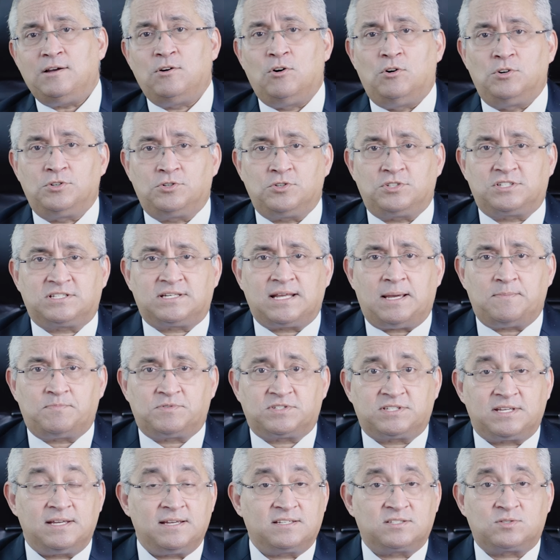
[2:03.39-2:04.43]
go to step
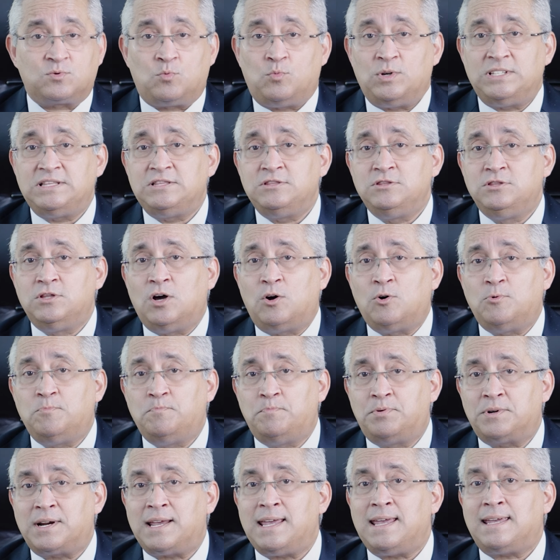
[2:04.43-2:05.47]
6 with no
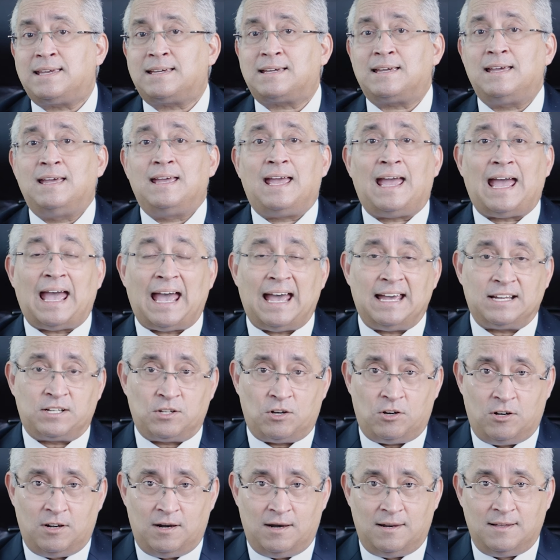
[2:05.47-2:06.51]
break at
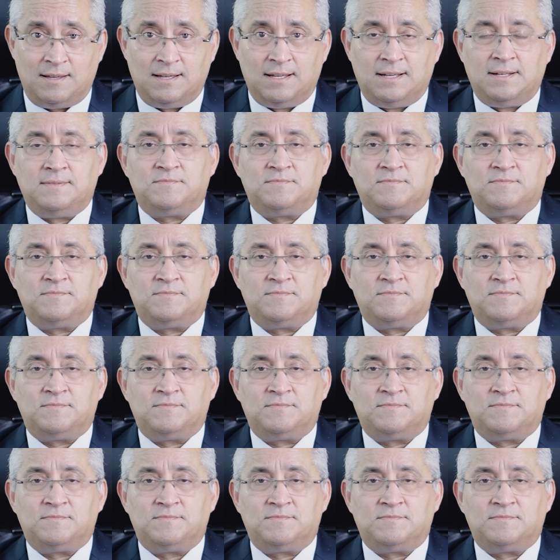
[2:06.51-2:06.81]
all.